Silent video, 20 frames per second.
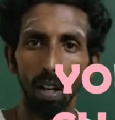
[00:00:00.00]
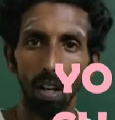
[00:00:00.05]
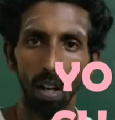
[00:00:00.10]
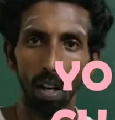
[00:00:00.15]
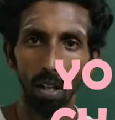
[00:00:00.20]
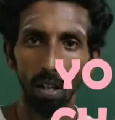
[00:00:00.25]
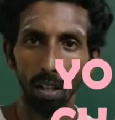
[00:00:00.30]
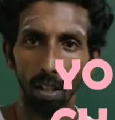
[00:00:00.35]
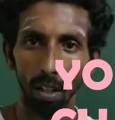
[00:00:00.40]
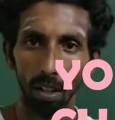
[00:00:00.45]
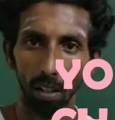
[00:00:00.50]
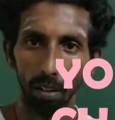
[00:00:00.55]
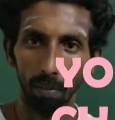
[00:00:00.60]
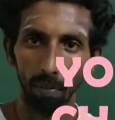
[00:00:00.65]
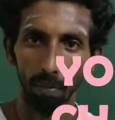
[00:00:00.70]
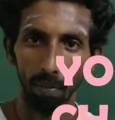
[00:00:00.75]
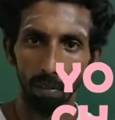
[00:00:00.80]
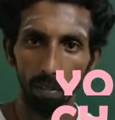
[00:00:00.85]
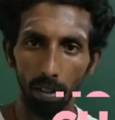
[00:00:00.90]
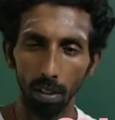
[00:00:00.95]
And uh,
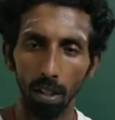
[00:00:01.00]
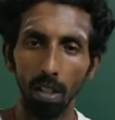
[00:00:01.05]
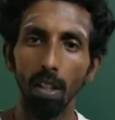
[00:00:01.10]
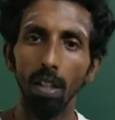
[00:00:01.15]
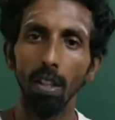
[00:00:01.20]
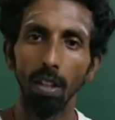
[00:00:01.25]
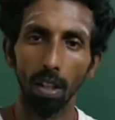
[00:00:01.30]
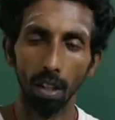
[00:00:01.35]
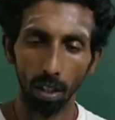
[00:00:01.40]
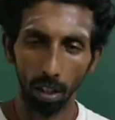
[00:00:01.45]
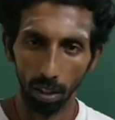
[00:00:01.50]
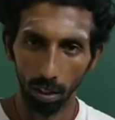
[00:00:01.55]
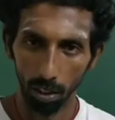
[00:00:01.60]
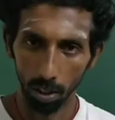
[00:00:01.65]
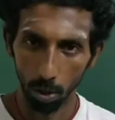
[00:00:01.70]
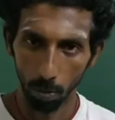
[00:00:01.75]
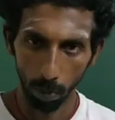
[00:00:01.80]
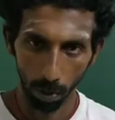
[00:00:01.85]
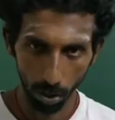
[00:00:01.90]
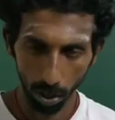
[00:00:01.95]
that
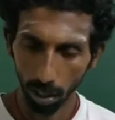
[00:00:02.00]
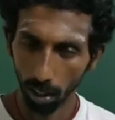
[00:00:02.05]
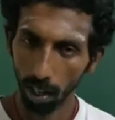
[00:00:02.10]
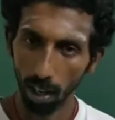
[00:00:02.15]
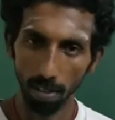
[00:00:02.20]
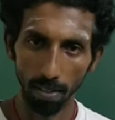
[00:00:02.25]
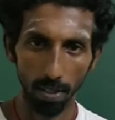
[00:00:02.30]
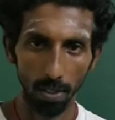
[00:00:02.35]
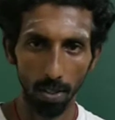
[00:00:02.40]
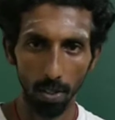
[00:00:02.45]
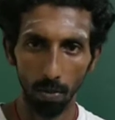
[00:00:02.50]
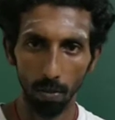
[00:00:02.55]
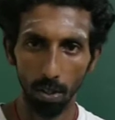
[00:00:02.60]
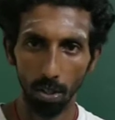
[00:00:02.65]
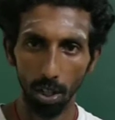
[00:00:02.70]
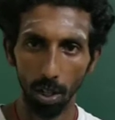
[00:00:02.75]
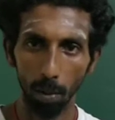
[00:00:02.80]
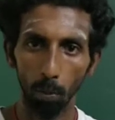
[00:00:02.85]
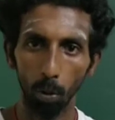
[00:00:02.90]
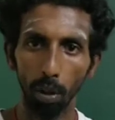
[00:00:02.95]
uh, special classes
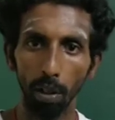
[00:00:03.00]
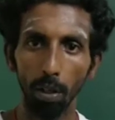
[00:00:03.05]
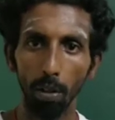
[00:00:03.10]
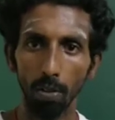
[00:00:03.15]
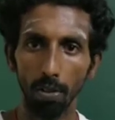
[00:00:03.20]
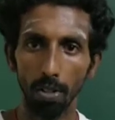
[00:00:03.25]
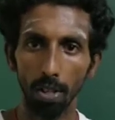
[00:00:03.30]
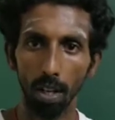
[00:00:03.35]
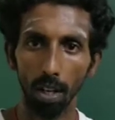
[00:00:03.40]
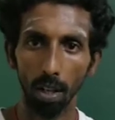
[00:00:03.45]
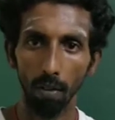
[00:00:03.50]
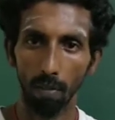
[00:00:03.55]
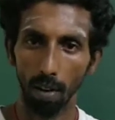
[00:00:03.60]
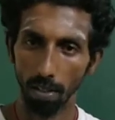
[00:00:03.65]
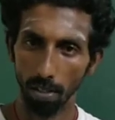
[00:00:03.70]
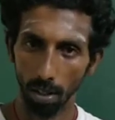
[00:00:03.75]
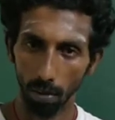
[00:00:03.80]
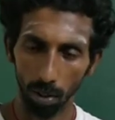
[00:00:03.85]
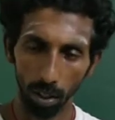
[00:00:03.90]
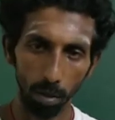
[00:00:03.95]
which I am going to start in
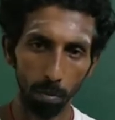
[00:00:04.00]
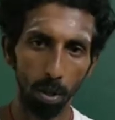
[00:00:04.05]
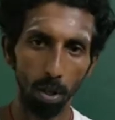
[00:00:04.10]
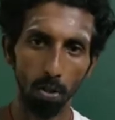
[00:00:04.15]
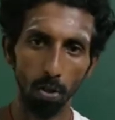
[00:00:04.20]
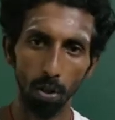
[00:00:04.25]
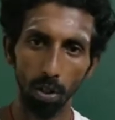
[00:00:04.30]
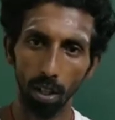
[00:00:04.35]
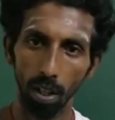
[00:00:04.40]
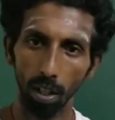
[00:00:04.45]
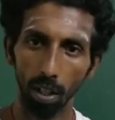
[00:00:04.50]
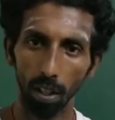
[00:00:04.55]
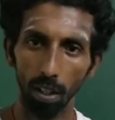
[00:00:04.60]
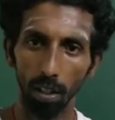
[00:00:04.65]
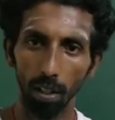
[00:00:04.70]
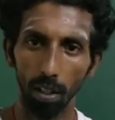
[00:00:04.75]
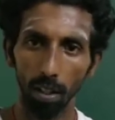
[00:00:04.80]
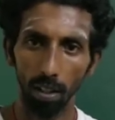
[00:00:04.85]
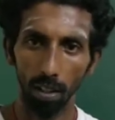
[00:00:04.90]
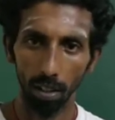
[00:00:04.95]
Malasarvakam also that
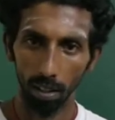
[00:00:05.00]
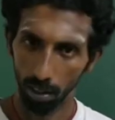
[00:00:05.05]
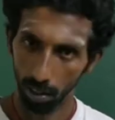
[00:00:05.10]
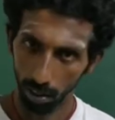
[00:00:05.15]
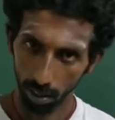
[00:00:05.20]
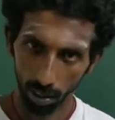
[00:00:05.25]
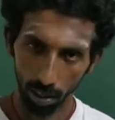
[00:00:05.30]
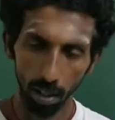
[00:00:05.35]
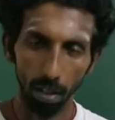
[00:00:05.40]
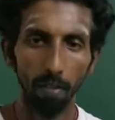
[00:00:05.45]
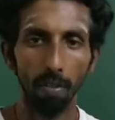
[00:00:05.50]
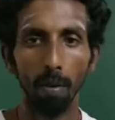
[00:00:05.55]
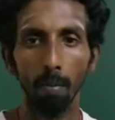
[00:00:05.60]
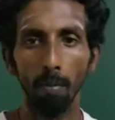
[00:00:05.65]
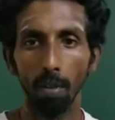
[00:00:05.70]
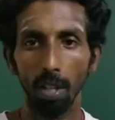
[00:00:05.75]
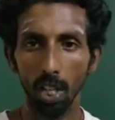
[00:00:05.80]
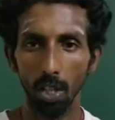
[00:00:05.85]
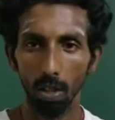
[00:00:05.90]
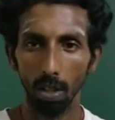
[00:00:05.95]

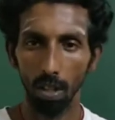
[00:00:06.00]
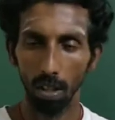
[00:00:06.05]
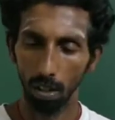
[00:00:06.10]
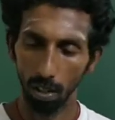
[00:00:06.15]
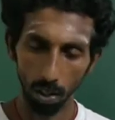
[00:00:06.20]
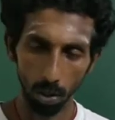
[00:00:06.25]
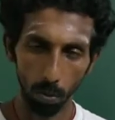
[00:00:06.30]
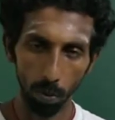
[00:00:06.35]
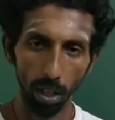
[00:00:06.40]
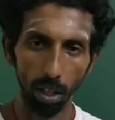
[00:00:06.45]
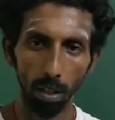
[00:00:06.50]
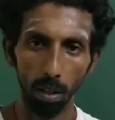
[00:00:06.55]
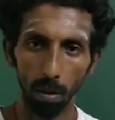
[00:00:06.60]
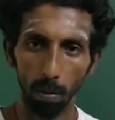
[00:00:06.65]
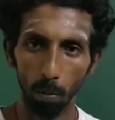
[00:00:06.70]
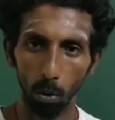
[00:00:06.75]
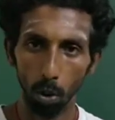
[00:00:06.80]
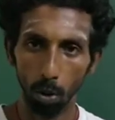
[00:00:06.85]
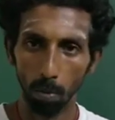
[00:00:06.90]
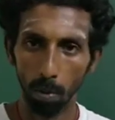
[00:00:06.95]
from these, this week,
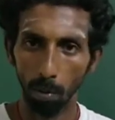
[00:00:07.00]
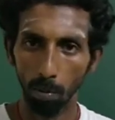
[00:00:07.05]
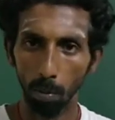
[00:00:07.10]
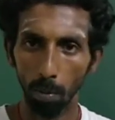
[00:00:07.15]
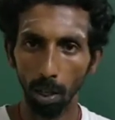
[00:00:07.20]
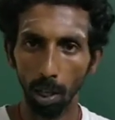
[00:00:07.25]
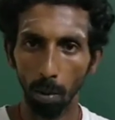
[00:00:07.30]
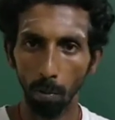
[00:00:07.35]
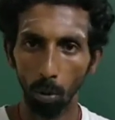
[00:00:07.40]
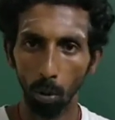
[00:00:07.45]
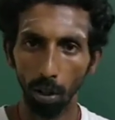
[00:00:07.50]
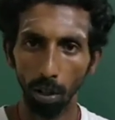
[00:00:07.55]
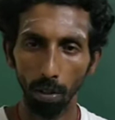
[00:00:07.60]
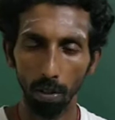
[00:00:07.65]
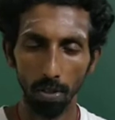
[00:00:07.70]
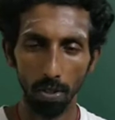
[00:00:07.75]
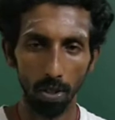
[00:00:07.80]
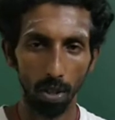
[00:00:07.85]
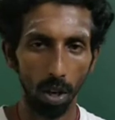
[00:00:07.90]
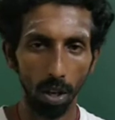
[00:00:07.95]
most probably I am going
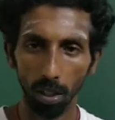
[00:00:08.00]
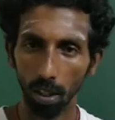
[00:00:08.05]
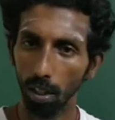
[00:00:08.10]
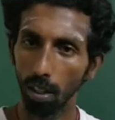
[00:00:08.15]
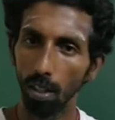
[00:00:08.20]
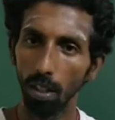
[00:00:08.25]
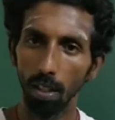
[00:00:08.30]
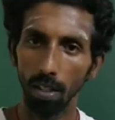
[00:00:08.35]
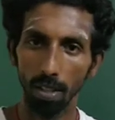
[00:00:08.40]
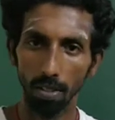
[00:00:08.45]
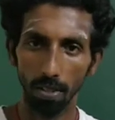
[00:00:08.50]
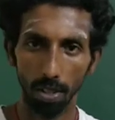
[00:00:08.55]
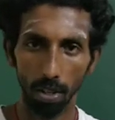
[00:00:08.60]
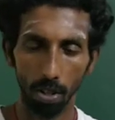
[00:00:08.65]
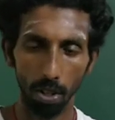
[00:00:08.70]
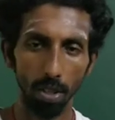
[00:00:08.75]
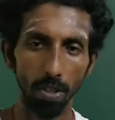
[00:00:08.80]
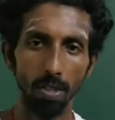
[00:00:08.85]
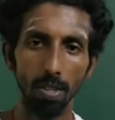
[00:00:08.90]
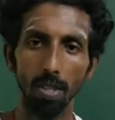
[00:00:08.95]
to start the
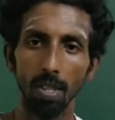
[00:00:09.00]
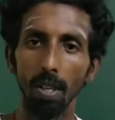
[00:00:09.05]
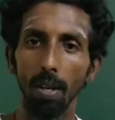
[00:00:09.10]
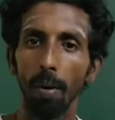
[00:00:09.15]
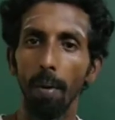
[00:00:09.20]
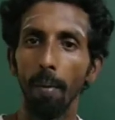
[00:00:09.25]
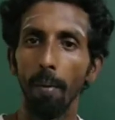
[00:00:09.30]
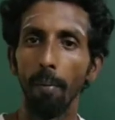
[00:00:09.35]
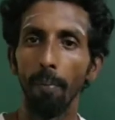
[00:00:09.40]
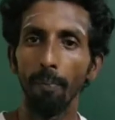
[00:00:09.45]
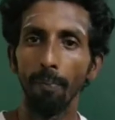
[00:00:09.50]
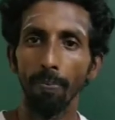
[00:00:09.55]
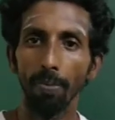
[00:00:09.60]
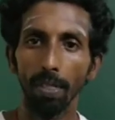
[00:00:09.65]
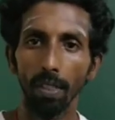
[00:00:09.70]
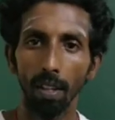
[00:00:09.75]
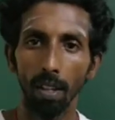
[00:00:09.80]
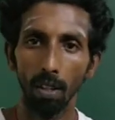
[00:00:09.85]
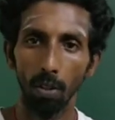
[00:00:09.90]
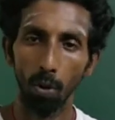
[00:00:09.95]
sessions
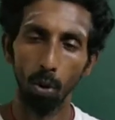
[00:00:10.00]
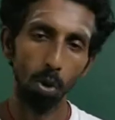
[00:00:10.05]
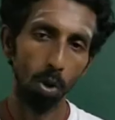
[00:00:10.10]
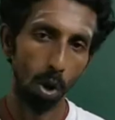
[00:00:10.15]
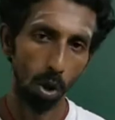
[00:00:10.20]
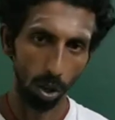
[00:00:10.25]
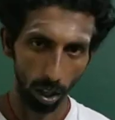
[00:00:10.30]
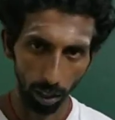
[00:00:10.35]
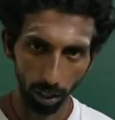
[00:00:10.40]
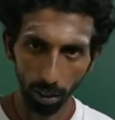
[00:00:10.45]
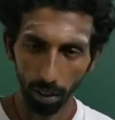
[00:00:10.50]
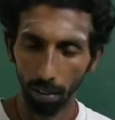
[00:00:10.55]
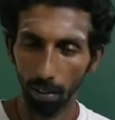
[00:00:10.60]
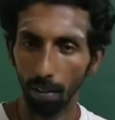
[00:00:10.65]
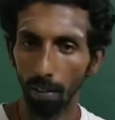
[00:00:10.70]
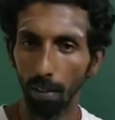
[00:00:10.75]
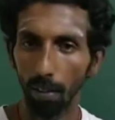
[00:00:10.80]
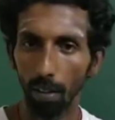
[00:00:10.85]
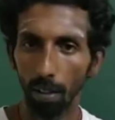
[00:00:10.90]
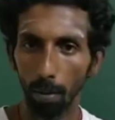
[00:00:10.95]
through online
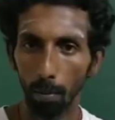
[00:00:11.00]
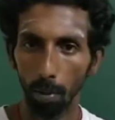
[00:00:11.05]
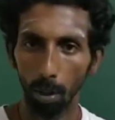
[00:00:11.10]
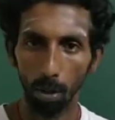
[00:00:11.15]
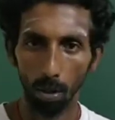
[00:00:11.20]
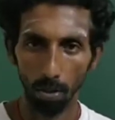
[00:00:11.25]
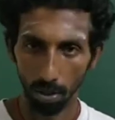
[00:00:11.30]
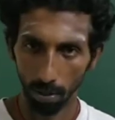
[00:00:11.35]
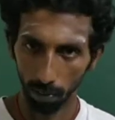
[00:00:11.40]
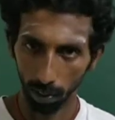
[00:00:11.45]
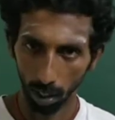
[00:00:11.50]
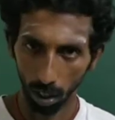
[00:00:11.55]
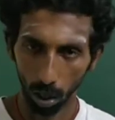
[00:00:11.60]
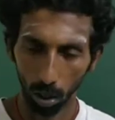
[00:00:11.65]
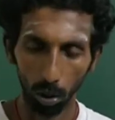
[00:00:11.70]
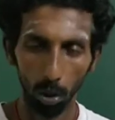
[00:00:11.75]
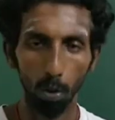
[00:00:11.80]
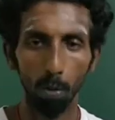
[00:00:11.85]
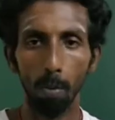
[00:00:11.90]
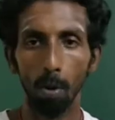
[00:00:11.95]
because of the
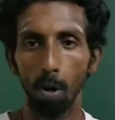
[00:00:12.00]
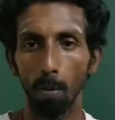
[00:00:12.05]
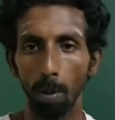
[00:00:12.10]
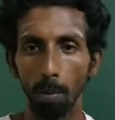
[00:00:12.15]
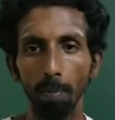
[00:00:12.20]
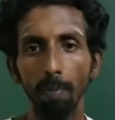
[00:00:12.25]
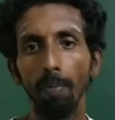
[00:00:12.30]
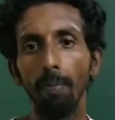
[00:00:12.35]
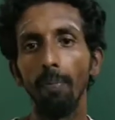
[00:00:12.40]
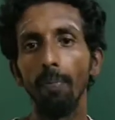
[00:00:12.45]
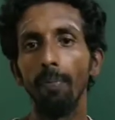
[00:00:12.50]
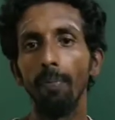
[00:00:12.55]
lockdown problem.